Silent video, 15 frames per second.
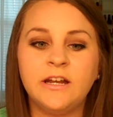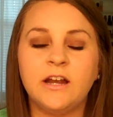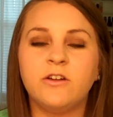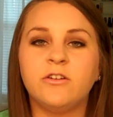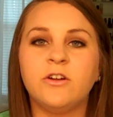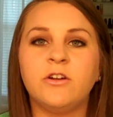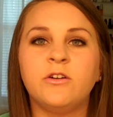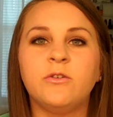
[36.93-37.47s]
and I
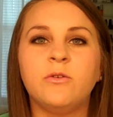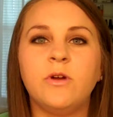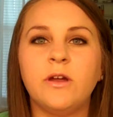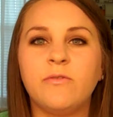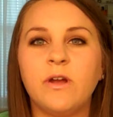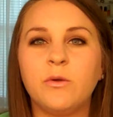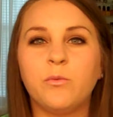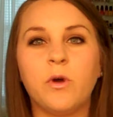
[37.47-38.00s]
don't know
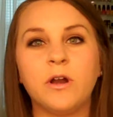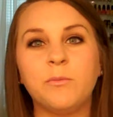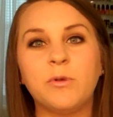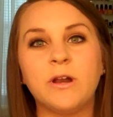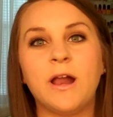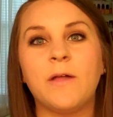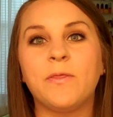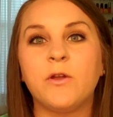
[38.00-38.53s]
if I want to put
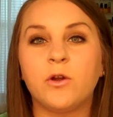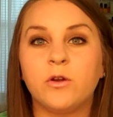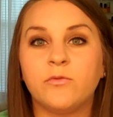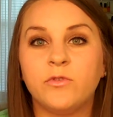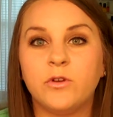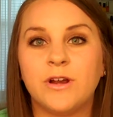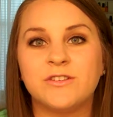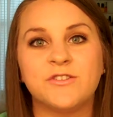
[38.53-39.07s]
it out there or if
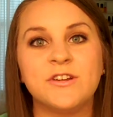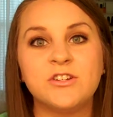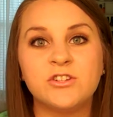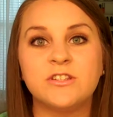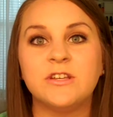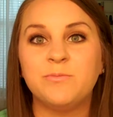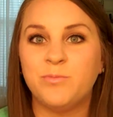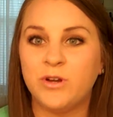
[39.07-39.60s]
you guys are
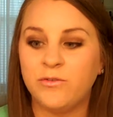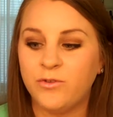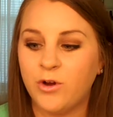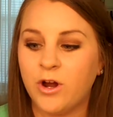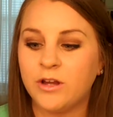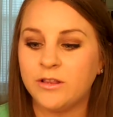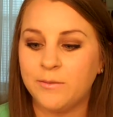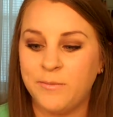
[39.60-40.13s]
interested, but if you
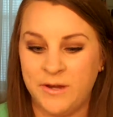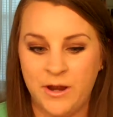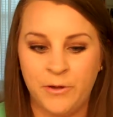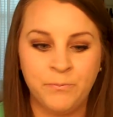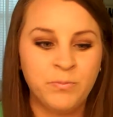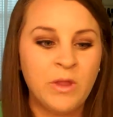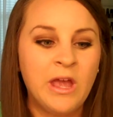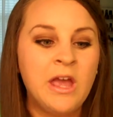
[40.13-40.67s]
are, let me
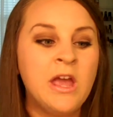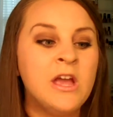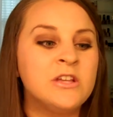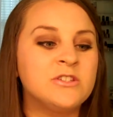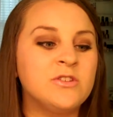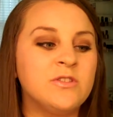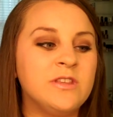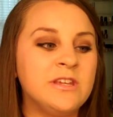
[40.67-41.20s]
know.
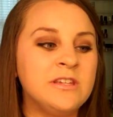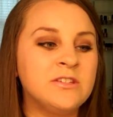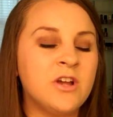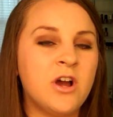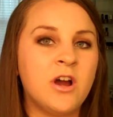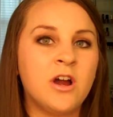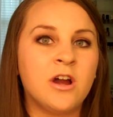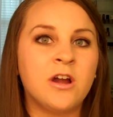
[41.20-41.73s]
So these
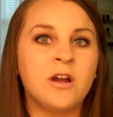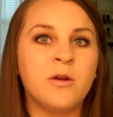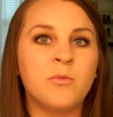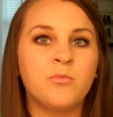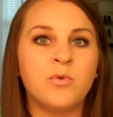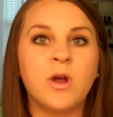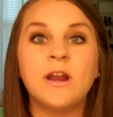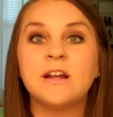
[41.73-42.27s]
are
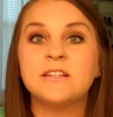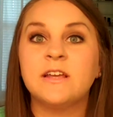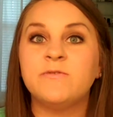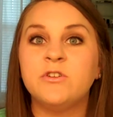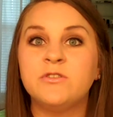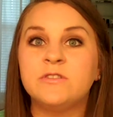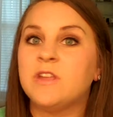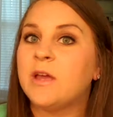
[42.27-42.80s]
products I've
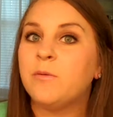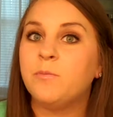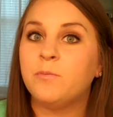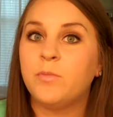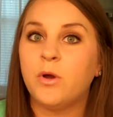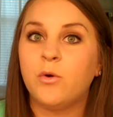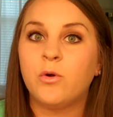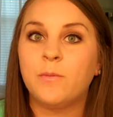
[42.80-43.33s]
used
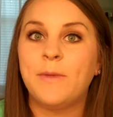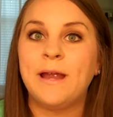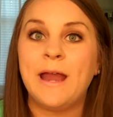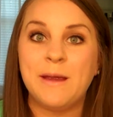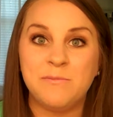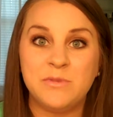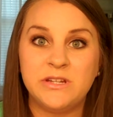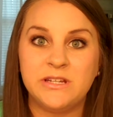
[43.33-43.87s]
up or my
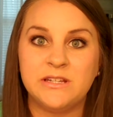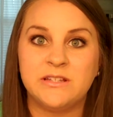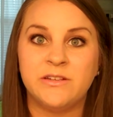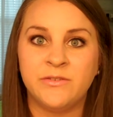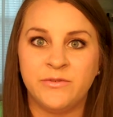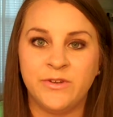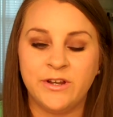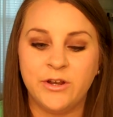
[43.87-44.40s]
empties
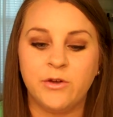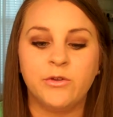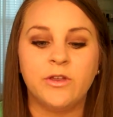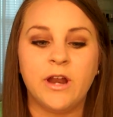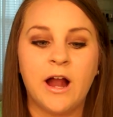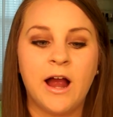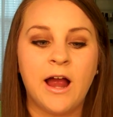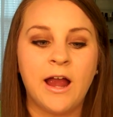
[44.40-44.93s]
video
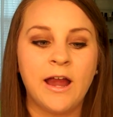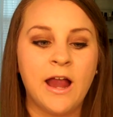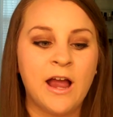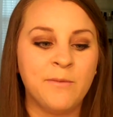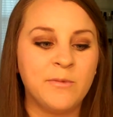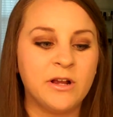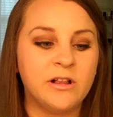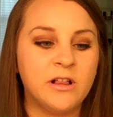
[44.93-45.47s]
that I
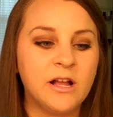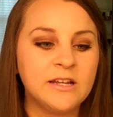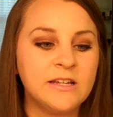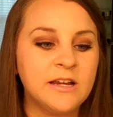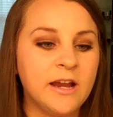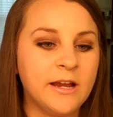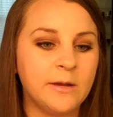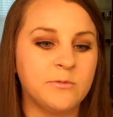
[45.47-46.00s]
have been
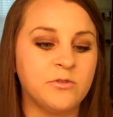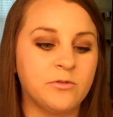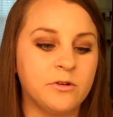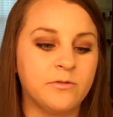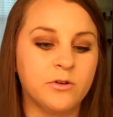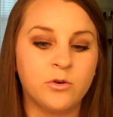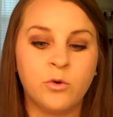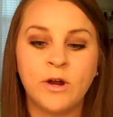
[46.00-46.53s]
collecting items for
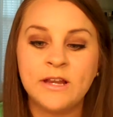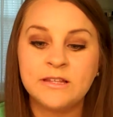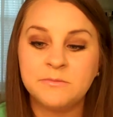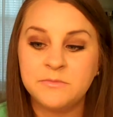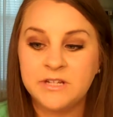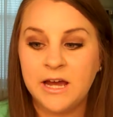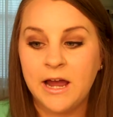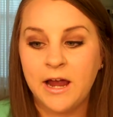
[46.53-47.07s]
for quite
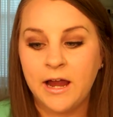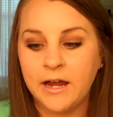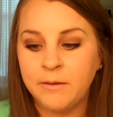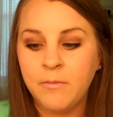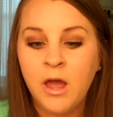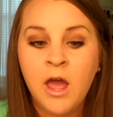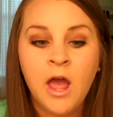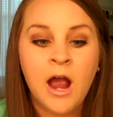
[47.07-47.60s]
some
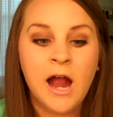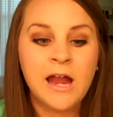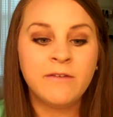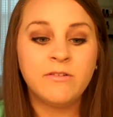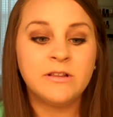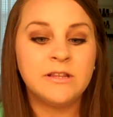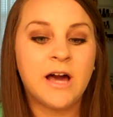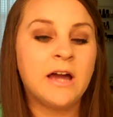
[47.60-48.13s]
time. I have
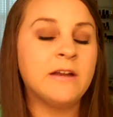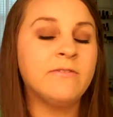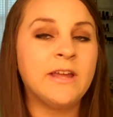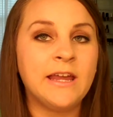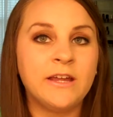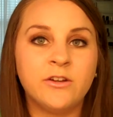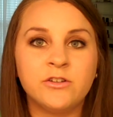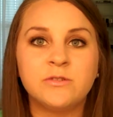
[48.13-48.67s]
a lot of
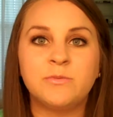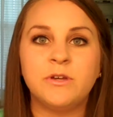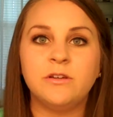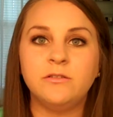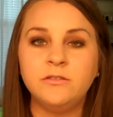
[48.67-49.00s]
candles, but...